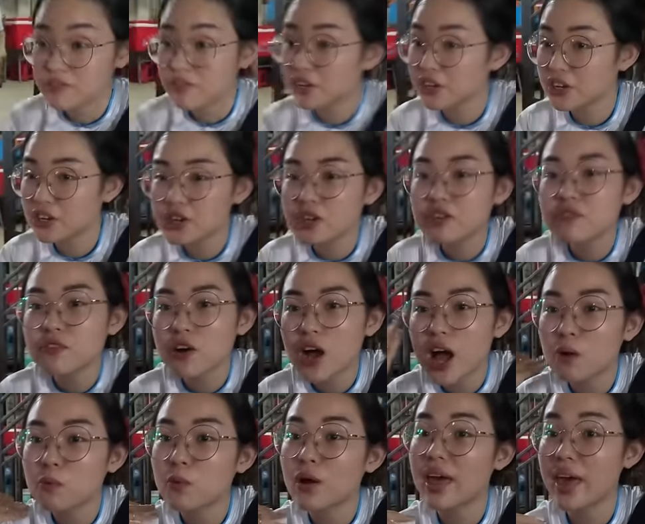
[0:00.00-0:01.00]
it's very good for
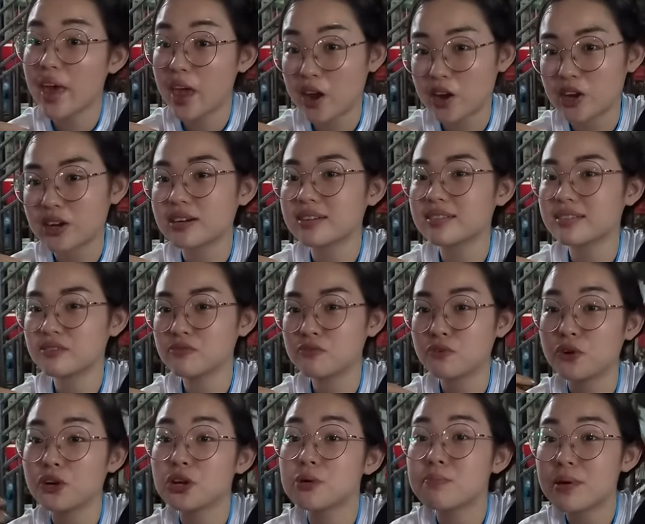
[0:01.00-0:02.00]
our hair.
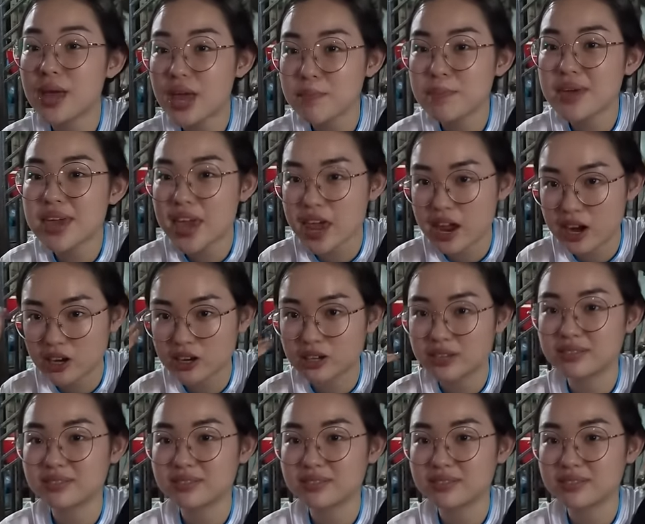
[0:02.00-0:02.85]
For the baby hair.